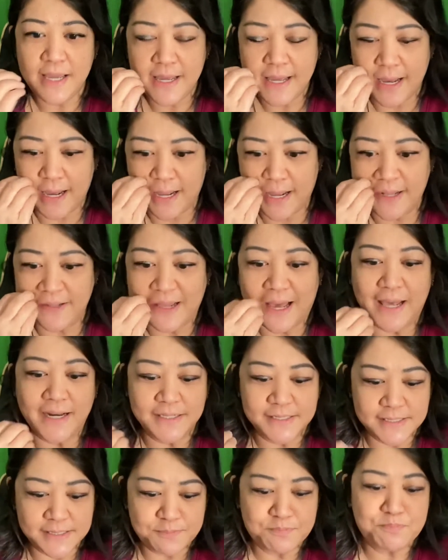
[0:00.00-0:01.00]
And that
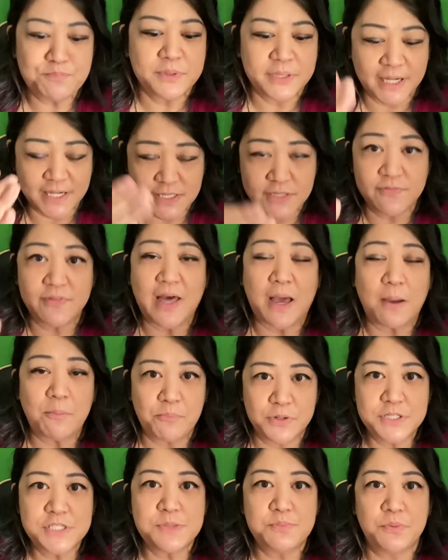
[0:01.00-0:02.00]
is because of that
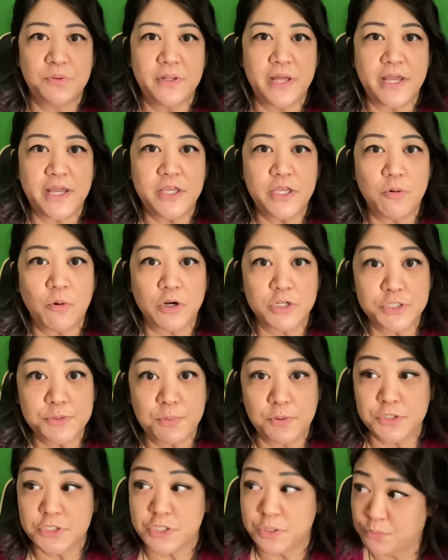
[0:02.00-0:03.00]
principle that you are
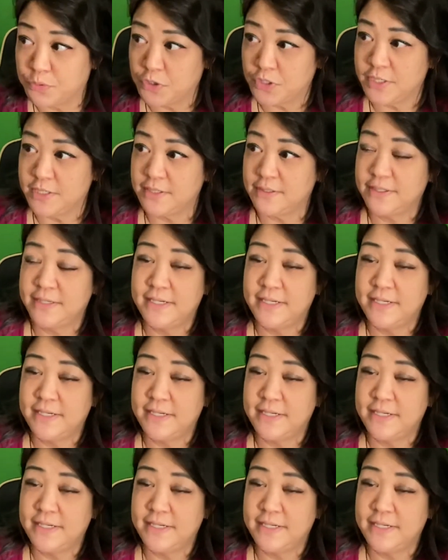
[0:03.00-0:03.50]
supposed to put